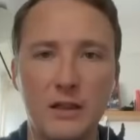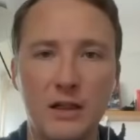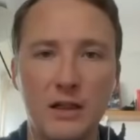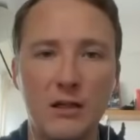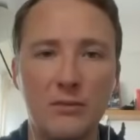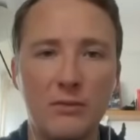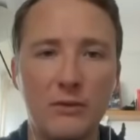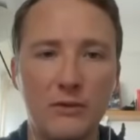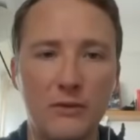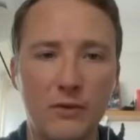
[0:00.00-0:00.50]

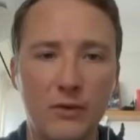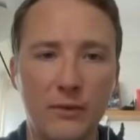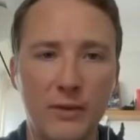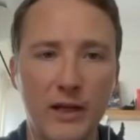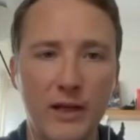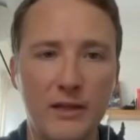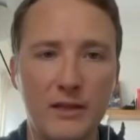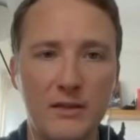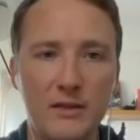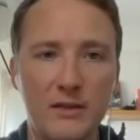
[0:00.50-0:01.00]
couple
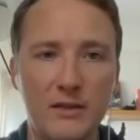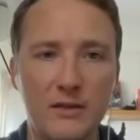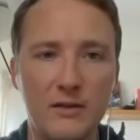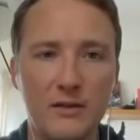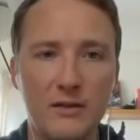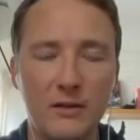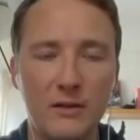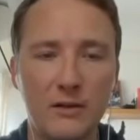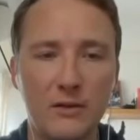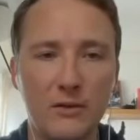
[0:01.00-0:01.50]
formats.
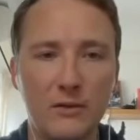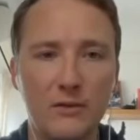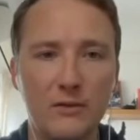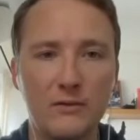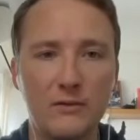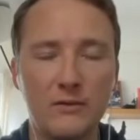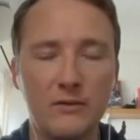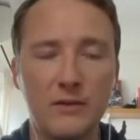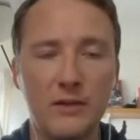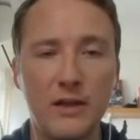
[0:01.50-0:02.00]
So
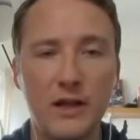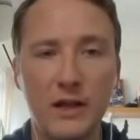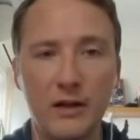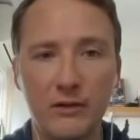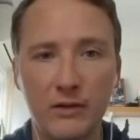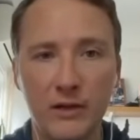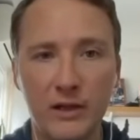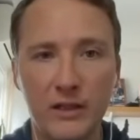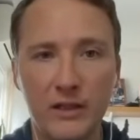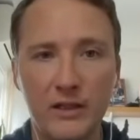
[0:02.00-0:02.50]

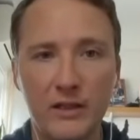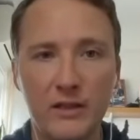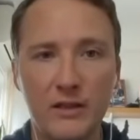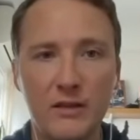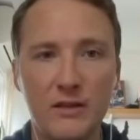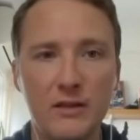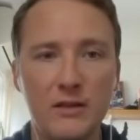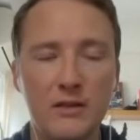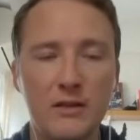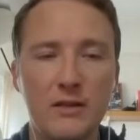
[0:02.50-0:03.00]

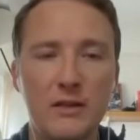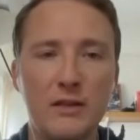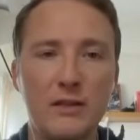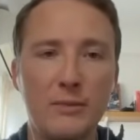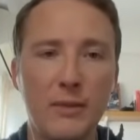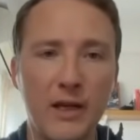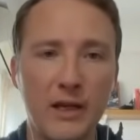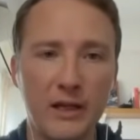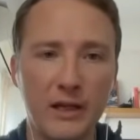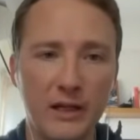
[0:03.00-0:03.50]
narrated,
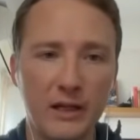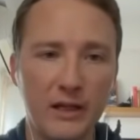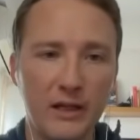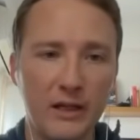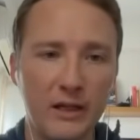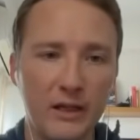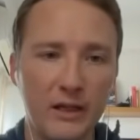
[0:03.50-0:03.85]
cinematic,